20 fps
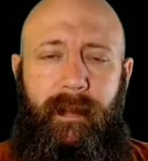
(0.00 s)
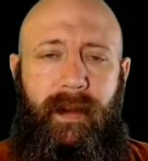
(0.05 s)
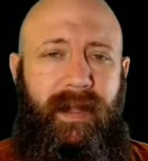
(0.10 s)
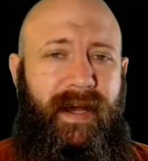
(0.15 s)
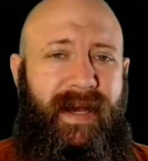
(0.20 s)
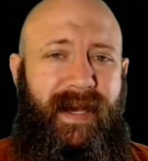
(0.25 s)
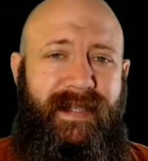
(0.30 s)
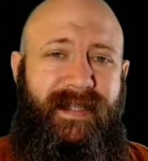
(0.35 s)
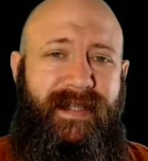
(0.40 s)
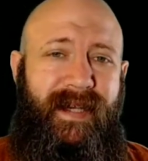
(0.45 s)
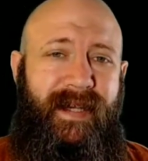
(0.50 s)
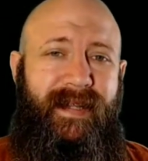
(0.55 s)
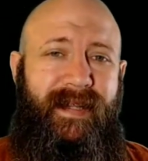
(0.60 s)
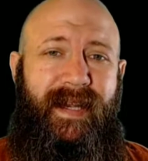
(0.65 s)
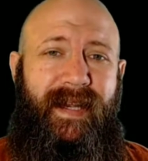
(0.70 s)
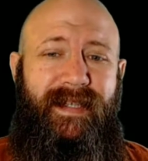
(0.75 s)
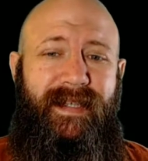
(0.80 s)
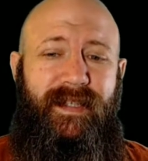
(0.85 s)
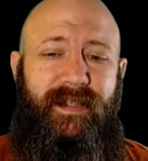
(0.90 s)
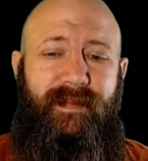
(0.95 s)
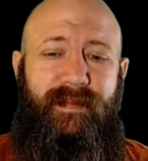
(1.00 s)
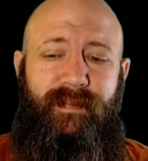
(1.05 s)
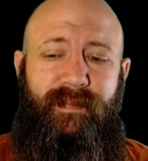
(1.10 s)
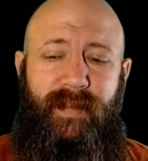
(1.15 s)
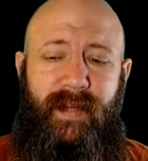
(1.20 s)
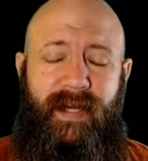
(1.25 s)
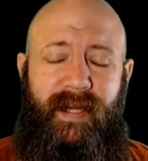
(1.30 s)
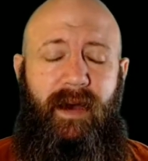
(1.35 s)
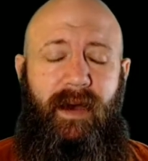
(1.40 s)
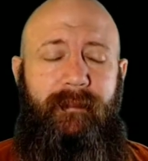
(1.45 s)
But like I said, that has
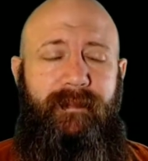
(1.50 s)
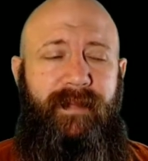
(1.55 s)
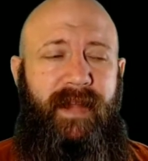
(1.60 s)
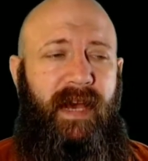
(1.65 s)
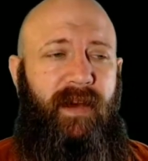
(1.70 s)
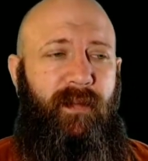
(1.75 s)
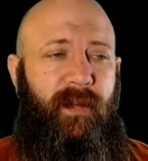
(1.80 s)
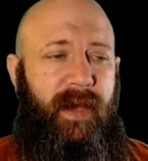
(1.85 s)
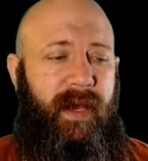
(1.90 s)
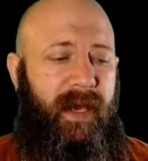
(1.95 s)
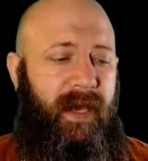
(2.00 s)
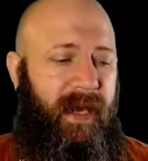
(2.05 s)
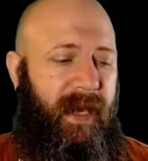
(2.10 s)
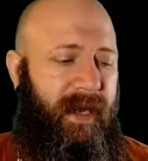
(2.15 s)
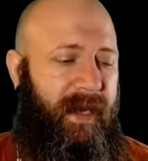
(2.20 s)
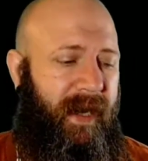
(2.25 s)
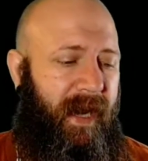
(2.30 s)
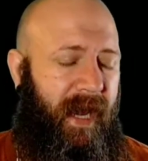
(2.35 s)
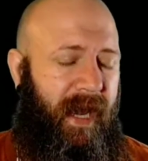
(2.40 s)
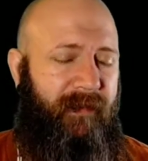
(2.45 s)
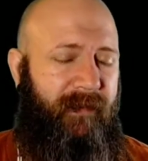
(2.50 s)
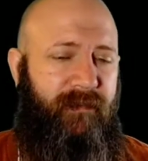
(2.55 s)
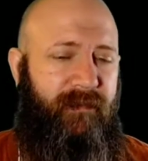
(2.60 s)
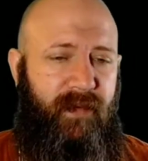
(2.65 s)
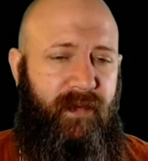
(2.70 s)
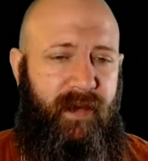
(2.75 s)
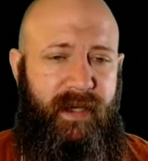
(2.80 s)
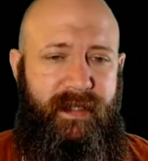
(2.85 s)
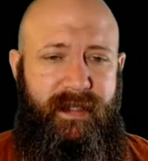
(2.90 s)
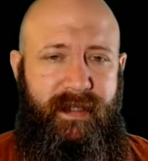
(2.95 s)
become that way in
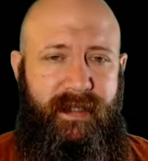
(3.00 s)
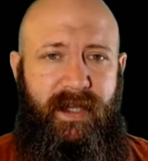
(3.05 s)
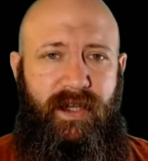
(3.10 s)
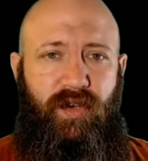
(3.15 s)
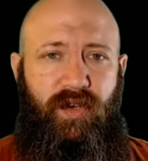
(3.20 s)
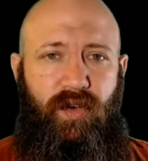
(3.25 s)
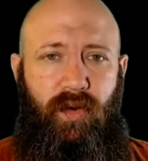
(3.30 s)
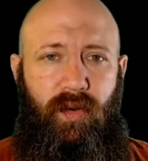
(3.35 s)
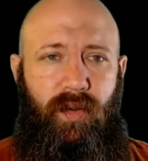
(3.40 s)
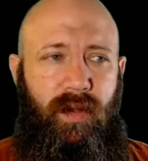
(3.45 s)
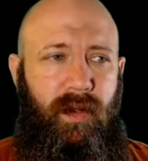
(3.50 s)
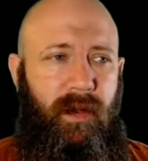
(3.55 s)
every single